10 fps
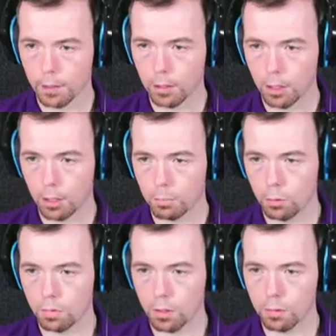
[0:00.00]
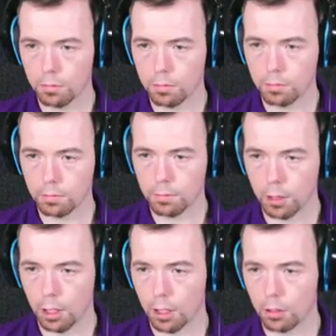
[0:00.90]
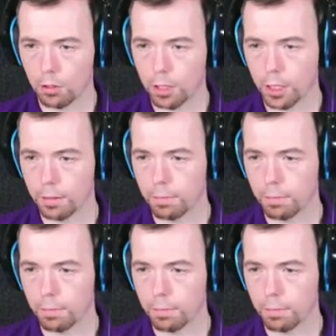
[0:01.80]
Long ball, bro. Oh, look it.